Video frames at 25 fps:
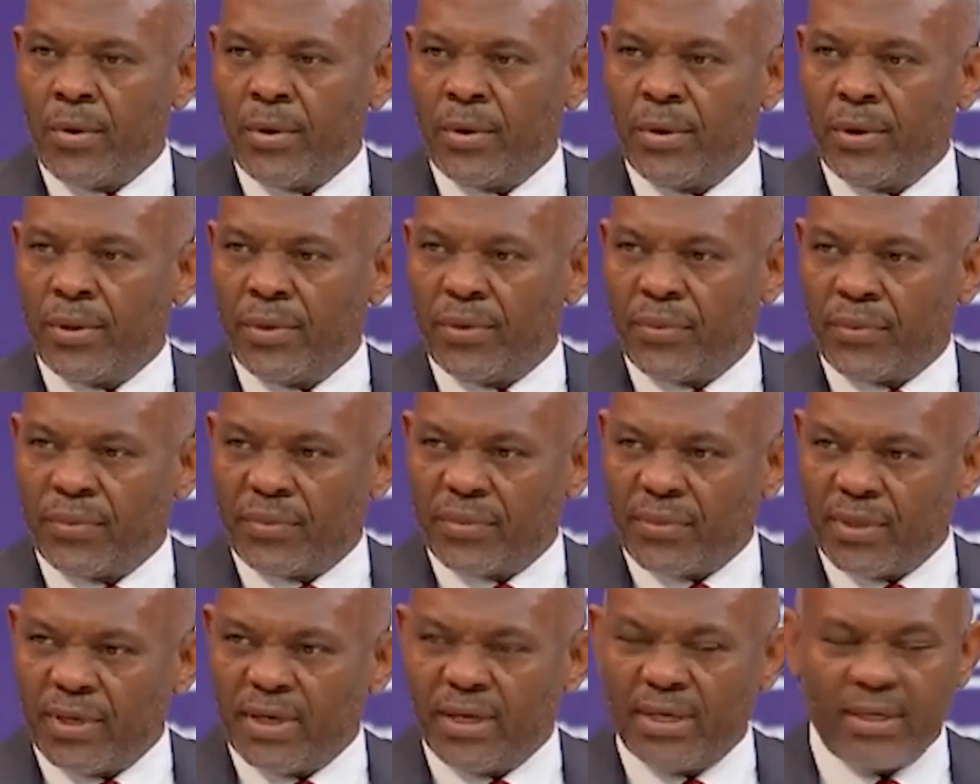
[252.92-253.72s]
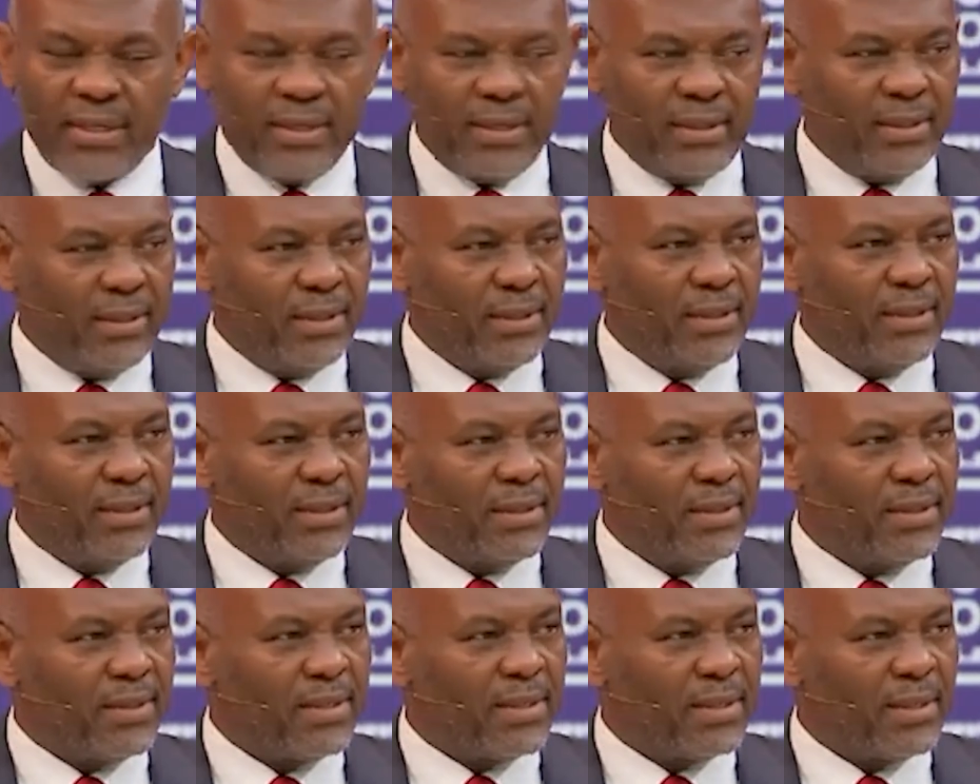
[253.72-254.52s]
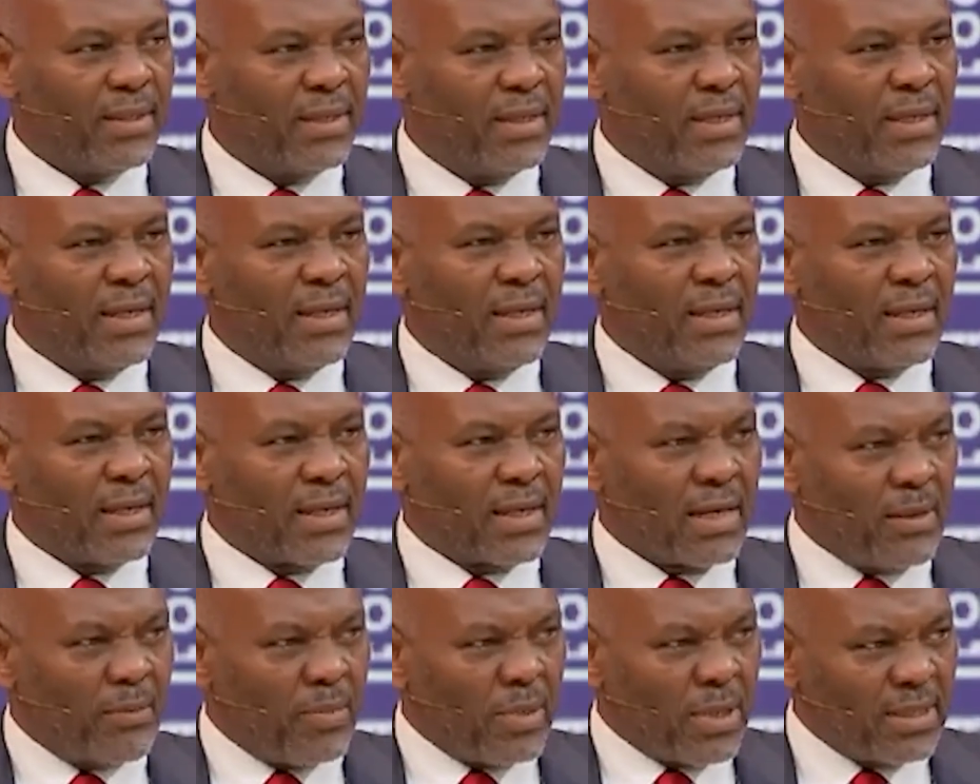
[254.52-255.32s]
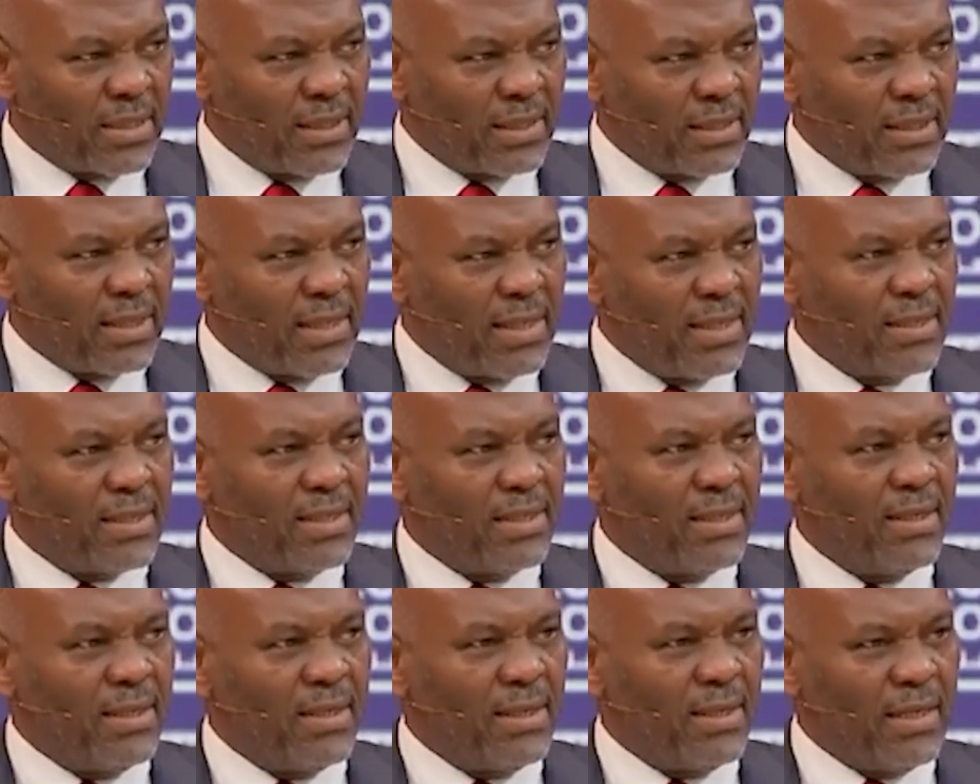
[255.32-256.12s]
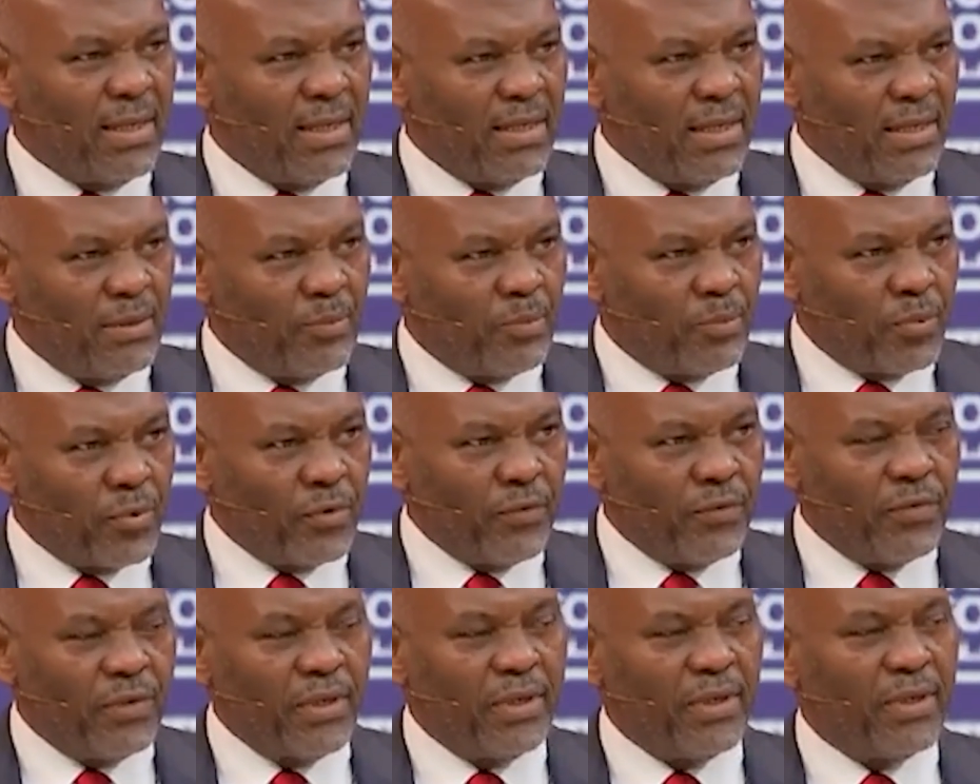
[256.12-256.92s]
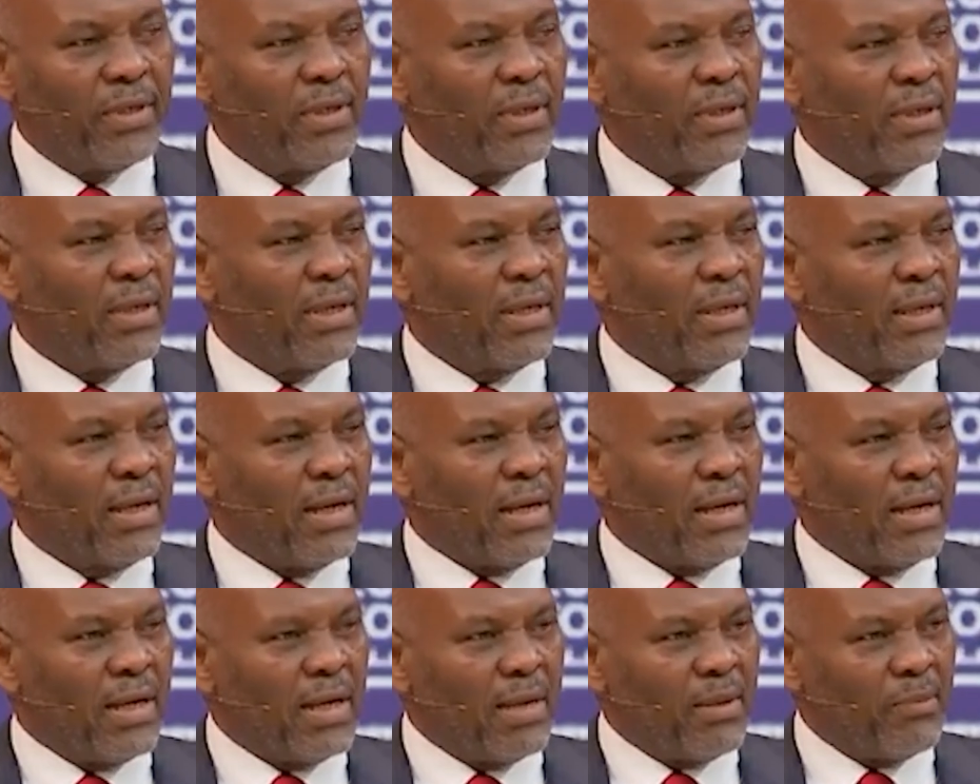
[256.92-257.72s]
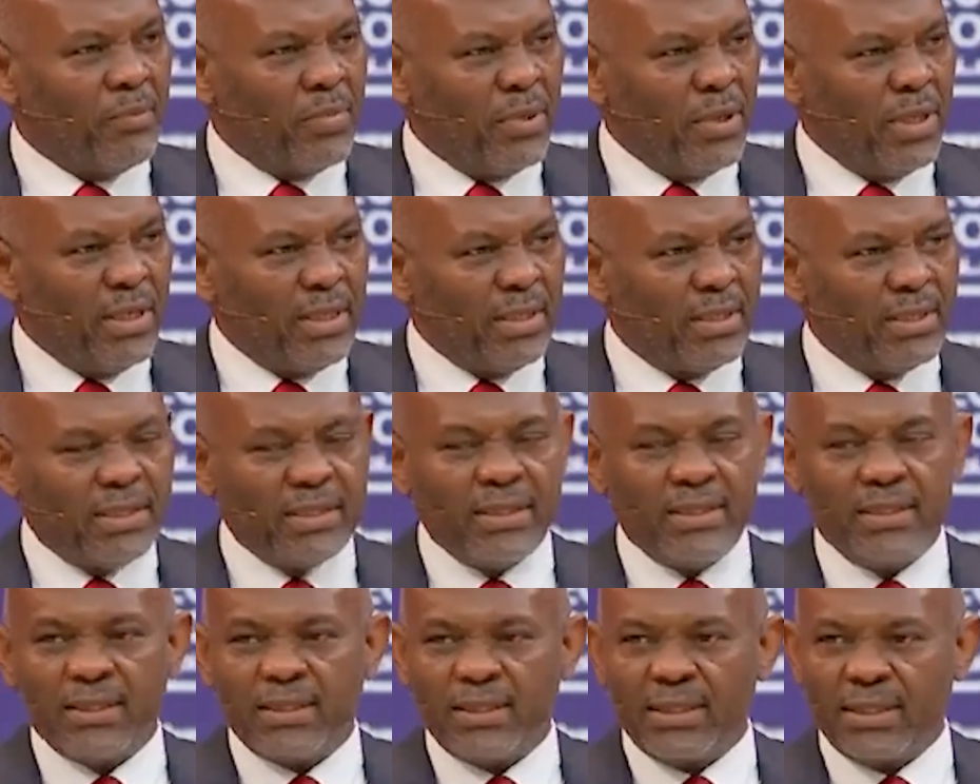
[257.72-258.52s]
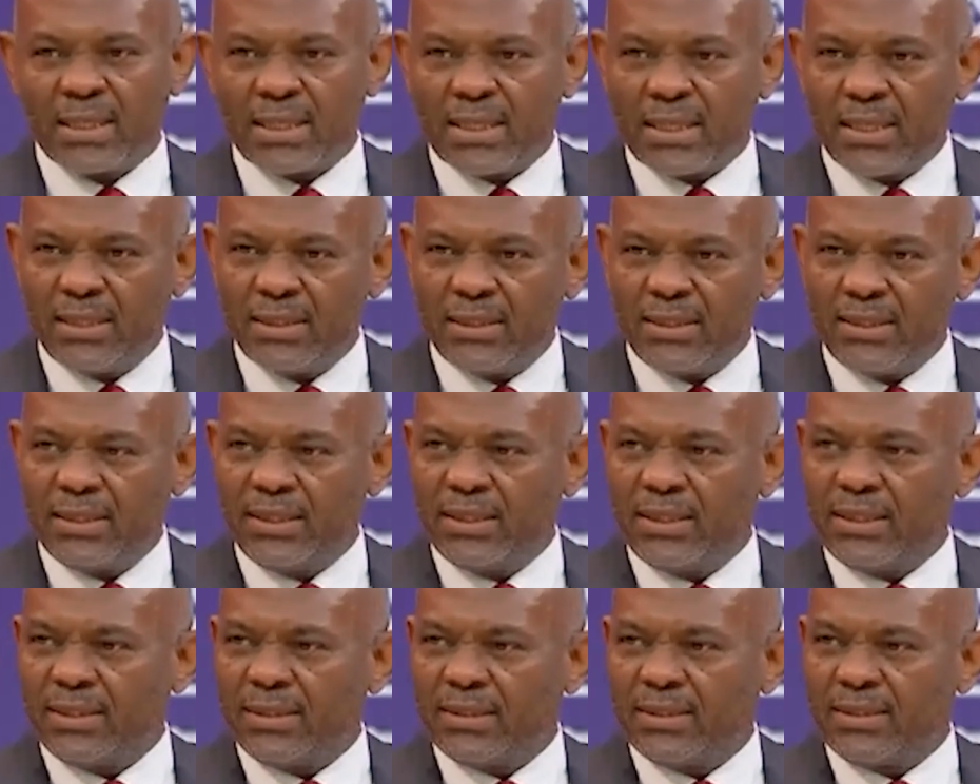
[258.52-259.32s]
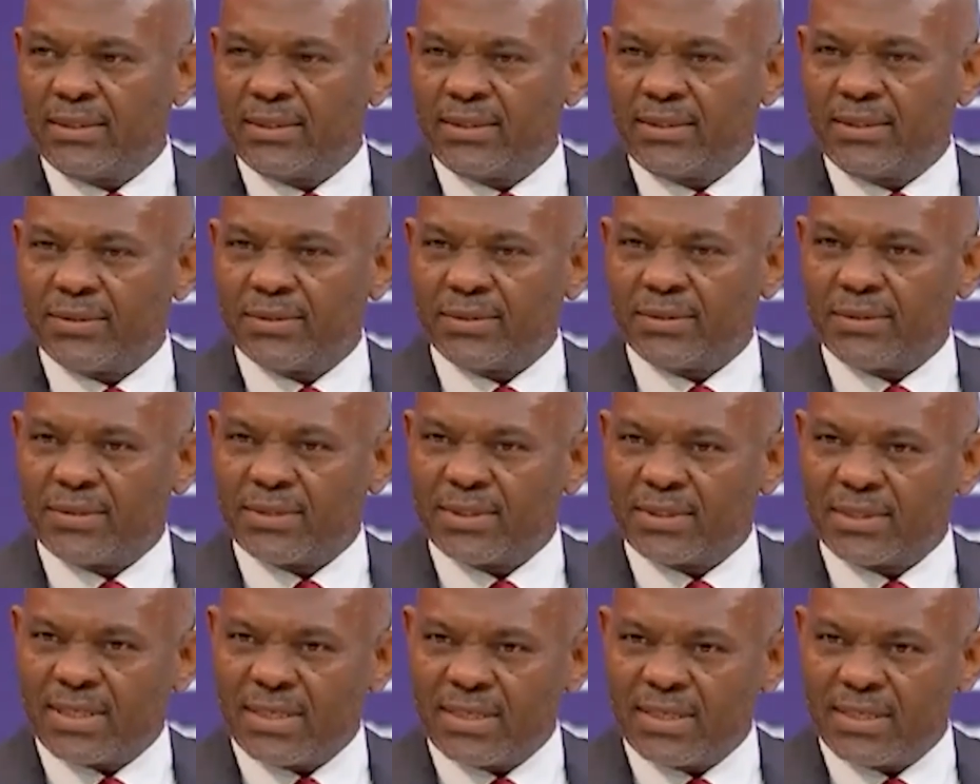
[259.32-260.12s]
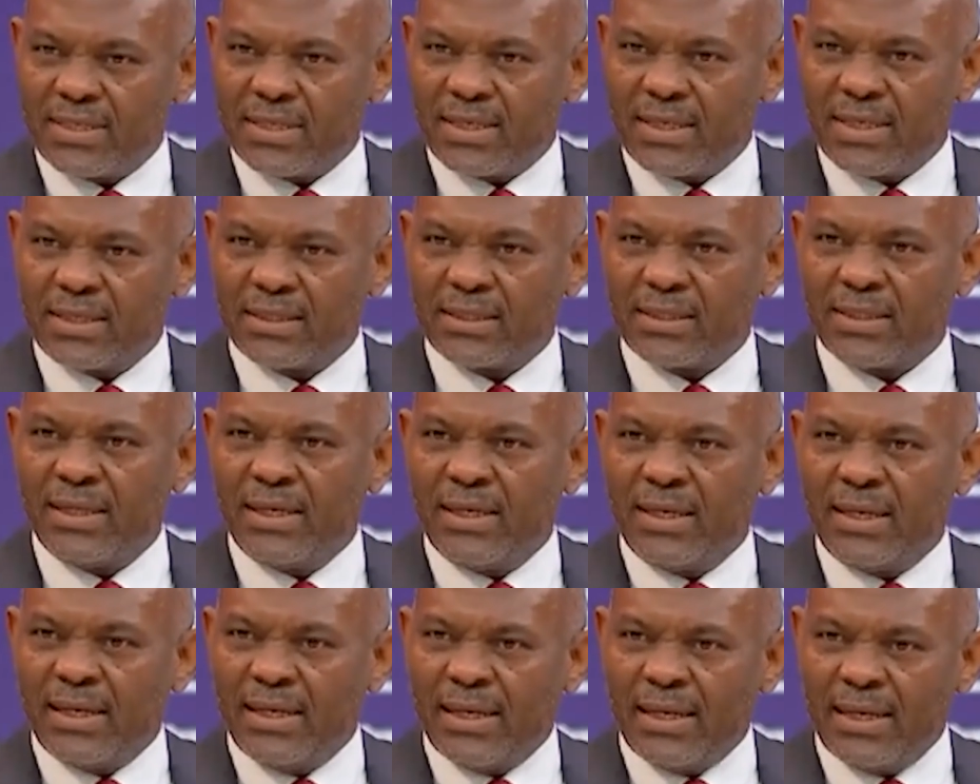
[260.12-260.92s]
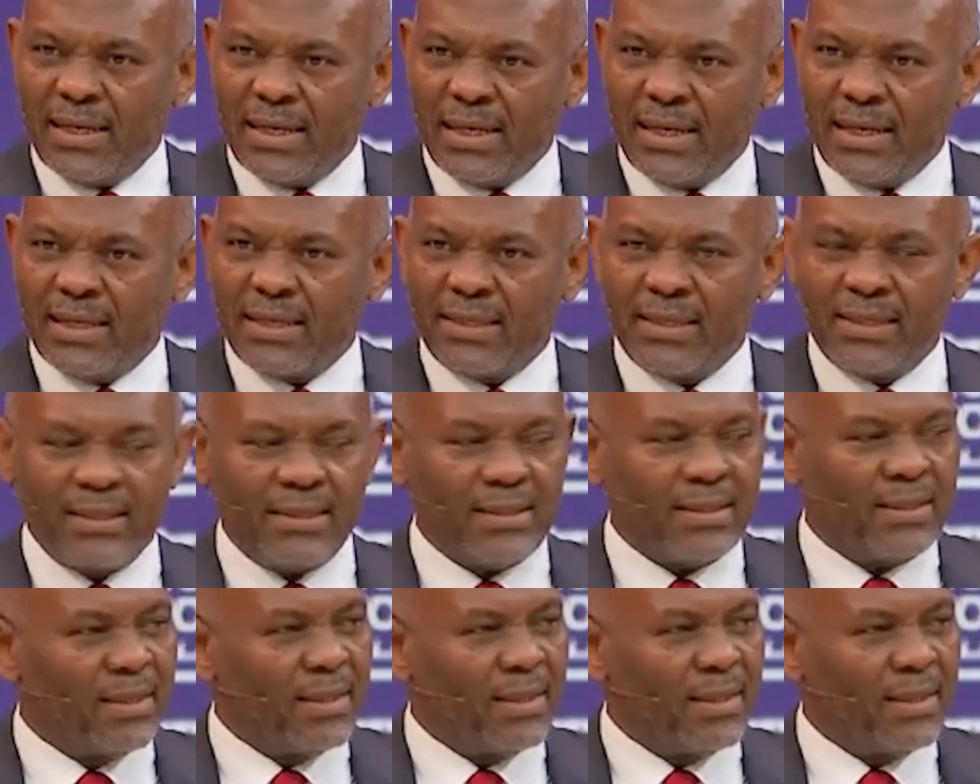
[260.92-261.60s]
The third is capacitizing and improving our ability on the continent to transact and